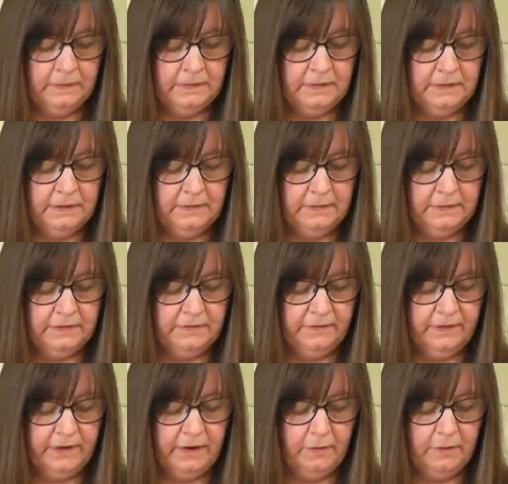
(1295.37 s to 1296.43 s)
See, it's
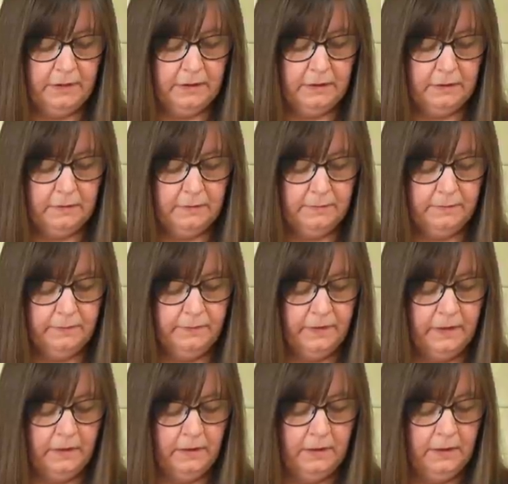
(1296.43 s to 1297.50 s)
flowing.
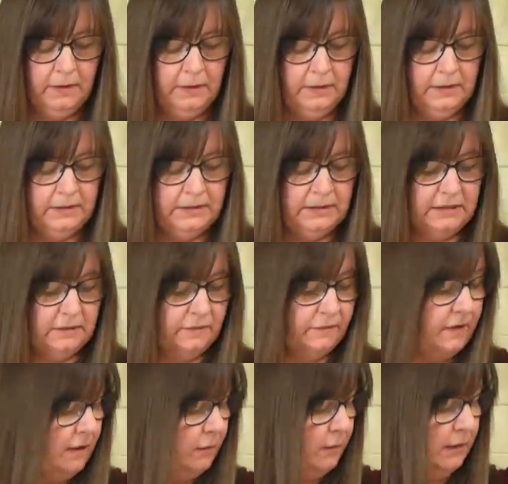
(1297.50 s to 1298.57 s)
It is
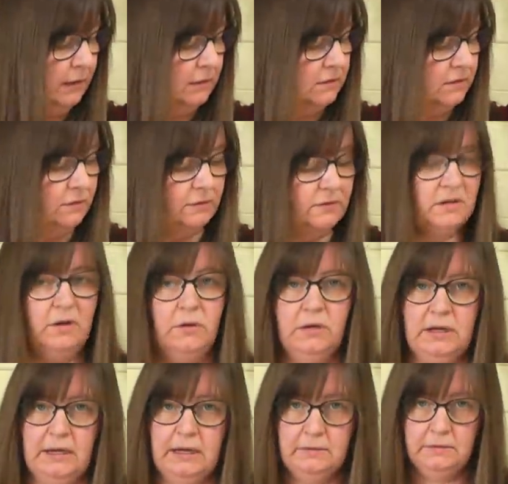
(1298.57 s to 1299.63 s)
flowing and it's not
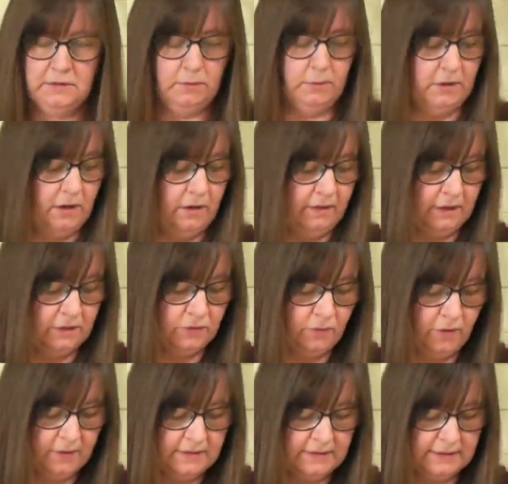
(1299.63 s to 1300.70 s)
soaking in, so I know that's
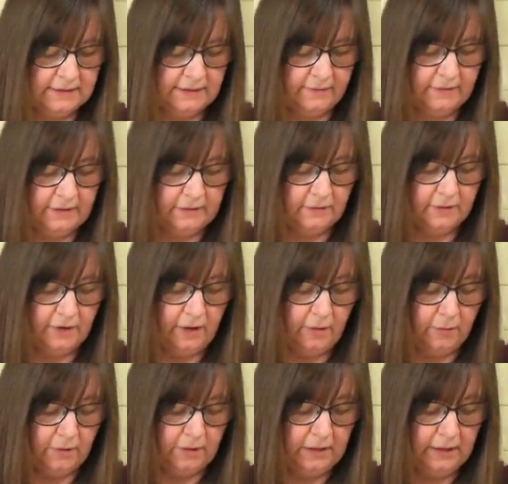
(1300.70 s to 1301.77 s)
right. So let's have a little
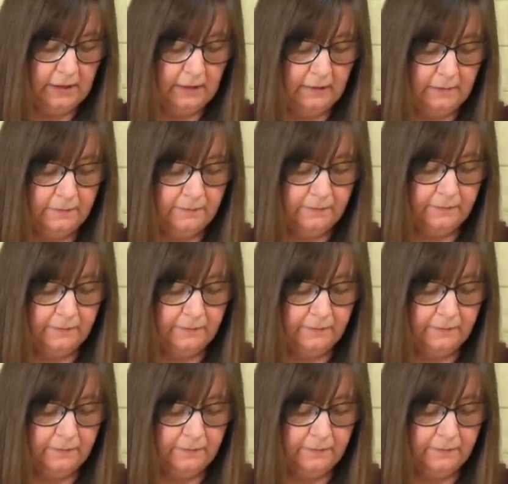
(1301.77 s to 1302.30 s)
go on here.